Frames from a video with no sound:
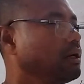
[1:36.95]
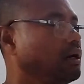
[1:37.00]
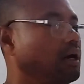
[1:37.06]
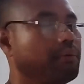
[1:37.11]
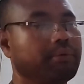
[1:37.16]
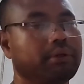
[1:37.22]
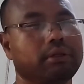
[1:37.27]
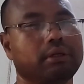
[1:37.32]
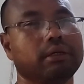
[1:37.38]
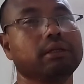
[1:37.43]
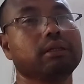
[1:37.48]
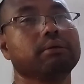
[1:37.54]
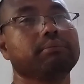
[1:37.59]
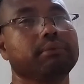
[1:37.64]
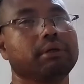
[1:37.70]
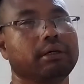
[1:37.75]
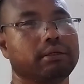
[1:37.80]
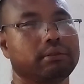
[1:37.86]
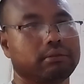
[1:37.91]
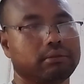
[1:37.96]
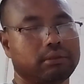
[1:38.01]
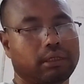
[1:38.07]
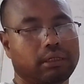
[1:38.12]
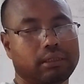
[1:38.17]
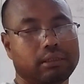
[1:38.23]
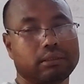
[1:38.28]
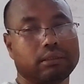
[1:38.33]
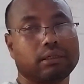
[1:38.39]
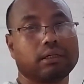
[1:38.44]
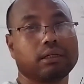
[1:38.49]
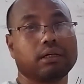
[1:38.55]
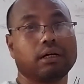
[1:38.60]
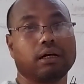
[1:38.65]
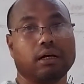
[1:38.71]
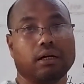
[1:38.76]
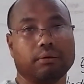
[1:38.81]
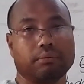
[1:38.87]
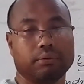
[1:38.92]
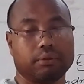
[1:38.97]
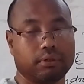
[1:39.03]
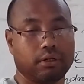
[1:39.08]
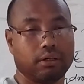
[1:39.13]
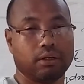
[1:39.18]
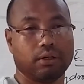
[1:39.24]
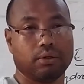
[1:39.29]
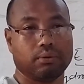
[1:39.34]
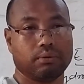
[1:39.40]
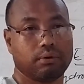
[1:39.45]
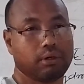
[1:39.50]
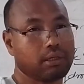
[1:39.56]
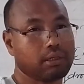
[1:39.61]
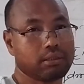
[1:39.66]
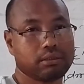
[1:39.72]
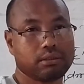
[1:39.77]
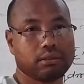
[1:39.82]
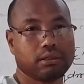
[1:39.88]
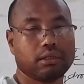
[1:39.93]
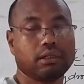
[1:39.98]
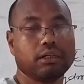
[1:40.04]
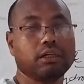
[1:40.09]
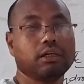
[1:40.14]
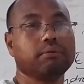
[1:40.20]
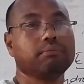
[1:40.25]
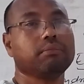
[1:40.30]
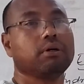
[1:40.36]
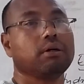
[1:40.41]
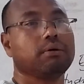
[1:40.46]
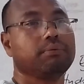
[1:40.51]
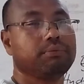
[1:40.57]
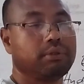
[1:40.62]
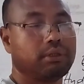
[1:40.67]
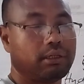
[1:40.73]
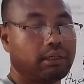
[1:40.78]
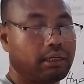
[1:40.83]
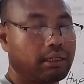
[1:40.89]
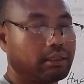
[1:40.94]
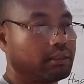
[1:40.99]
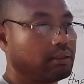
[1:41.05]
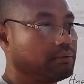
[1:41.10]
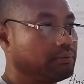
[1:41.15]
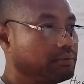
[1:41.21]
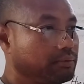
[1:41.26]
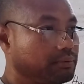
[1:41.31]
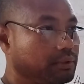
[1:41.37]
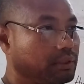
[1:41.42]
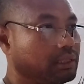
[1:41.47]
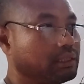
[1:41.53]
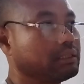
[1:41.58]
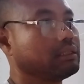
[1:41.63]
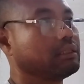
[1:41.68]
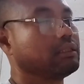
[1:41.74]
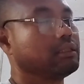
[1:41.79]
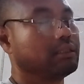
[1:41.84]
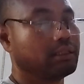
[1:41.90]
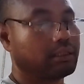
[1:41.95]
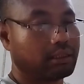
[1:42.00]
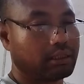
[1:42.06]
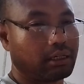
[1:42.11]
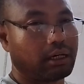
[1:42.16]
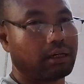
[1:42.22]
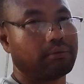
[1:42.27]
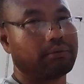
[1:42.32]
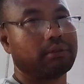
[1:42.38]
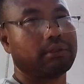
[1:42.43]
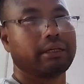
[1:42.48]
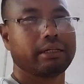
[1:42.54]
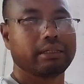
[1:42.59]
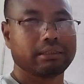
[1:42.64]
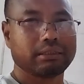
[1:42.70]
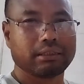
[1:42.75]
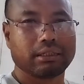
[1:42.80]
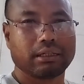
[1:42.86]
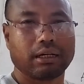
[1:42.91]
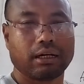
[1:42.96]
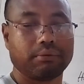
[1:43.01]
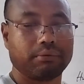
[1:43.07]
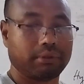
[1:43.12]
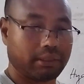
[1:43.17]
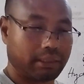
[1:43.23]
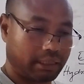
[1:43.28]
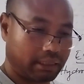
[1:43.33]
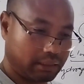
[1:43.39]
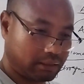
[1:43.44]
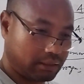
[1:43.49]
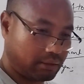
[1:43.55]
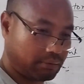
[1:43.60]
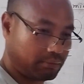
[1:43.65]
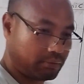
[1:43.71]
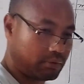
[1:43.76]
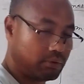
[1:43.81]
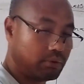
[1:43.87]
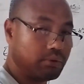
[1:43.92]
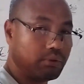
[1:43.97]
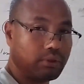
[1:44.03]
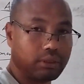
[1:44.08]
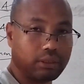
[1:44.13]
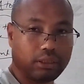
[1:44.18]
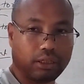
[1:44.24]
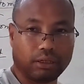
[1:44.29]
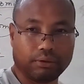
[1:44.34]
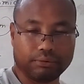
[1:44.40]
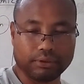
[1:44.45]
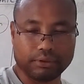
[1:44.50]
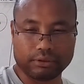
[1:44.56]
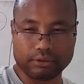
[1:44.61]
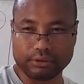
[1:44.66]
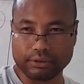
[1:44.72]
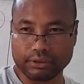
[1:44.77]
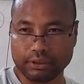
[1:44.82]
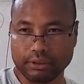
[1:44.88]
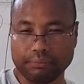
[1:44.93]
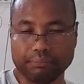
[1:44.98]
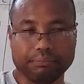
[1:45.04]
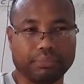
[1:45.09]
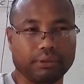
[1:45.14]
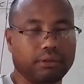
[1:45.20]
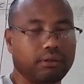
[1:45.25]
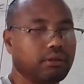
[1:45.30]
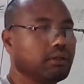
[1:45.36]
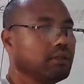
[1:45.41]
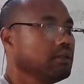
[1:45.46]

element, that is the carbon. What is the name of the atoms present in the carbon? That is the carbon atoms. No doubt. It's simple.